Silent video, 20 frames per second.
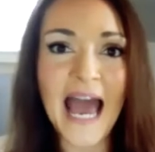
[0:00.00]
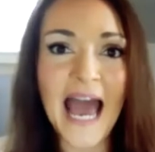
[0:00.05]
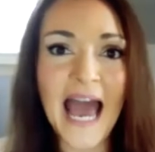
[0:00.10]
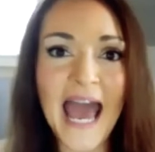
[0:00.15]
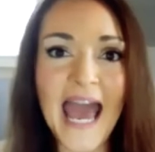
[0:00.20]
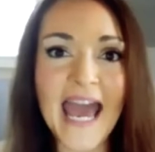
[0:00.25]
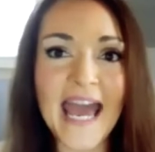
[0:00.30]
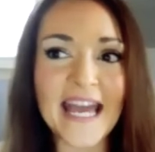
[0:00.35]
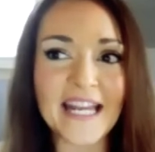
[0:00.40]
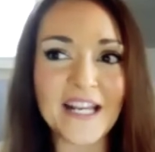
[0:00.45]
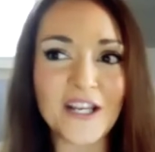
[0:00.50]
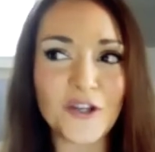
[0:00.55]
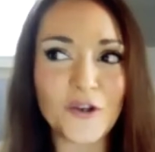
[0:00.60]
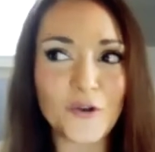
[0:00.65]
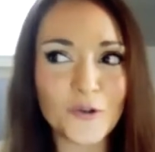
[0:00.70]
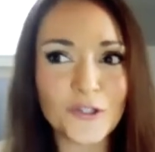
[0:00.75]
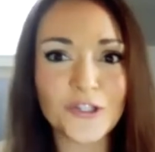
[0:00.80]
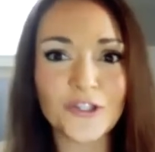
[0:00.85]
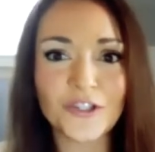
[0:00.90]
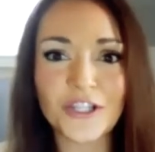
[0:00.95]
And
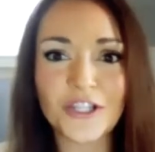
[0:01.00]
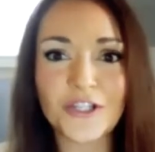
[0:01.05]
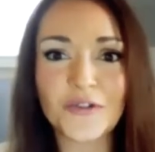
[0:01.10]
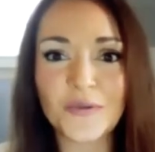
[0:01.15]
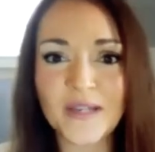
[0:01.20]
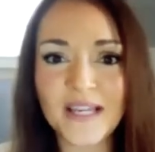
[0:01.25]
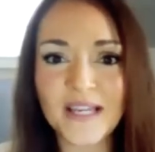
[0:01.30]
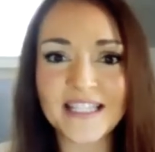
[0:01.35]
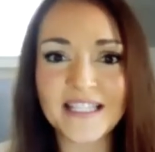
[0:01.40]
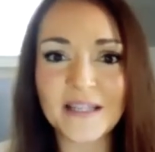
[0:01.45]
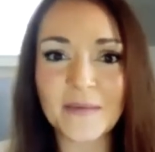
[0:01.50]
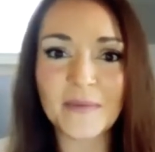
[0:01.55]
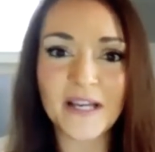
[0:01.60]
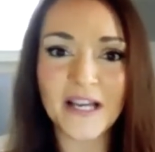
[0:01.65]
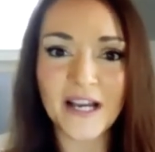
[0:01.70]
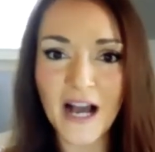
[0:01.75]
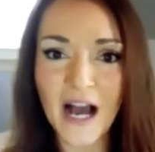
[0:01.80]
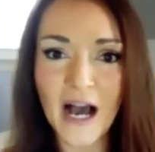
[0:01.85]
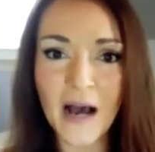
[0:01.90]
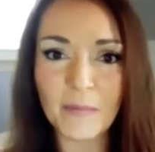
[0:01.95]
usually you can get something
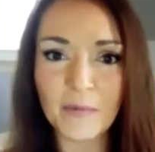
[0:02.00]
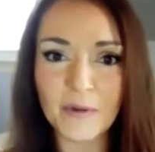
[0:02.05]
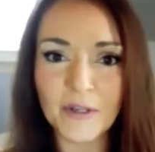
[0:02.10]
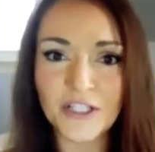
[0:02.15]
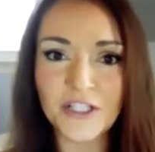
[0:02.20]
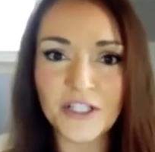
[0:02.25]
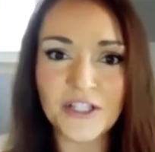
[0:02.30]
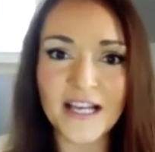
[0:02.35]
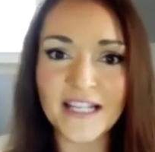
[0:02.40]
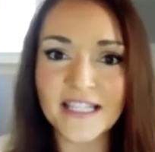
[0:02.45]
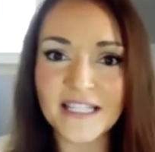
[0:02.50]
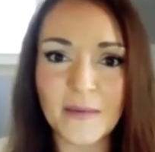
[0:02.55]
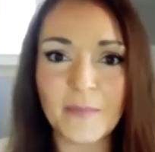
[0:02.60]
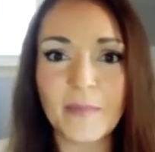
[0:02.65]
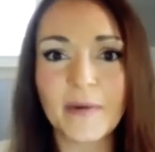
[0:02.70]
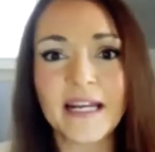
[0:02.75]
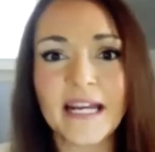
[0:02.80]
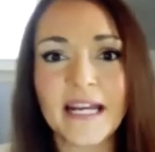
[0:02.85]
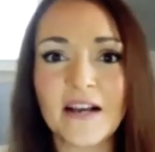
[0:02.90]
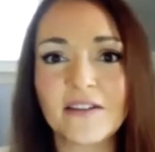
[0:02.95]
accomplished that
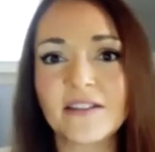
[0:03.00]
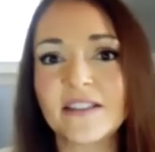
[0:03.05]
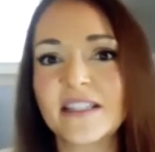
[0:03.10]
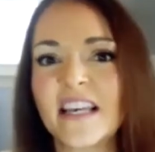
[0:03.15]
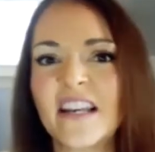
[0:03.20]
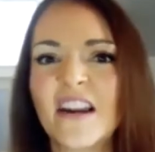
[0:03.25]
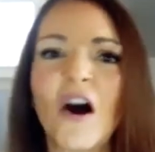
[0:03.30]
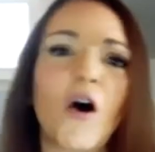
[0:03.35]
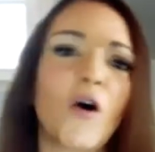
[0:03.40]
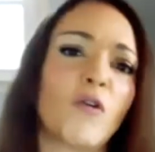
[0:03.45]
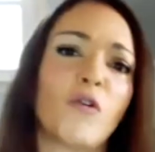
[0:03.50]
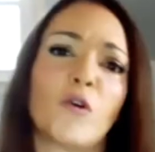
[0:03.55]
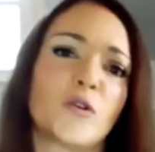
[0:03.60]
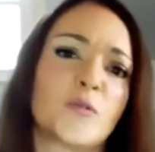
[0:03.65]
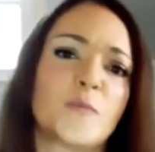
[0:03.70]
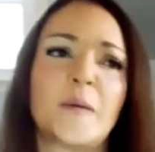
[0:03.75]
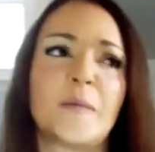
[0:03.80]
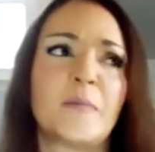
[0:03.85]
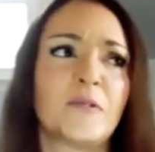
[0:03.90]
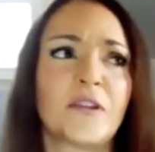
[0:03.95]
somebody else said, oh, those
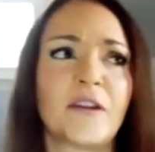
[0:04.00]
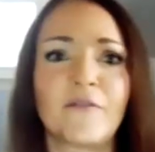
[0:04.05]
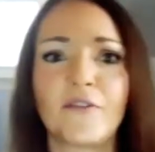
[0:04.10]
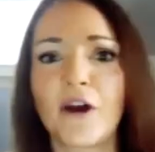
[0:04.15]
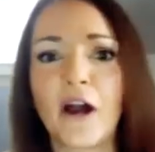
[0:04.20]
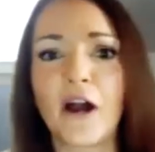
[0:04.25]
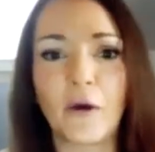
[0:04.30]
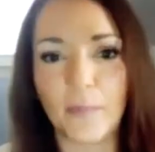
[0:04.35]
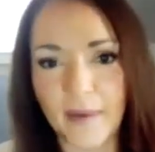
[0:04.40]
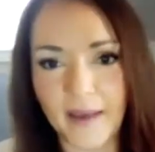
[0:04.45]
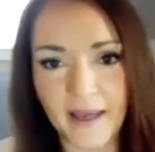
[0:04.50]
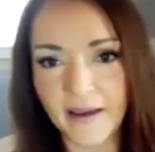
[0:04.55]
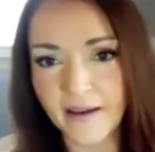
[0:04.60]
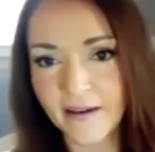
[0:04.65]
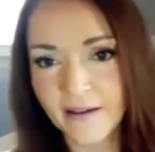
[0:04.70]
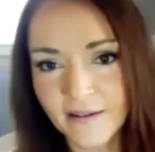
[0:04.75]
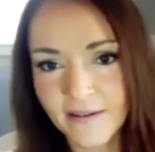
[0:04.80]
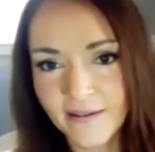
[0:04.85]
people never help me.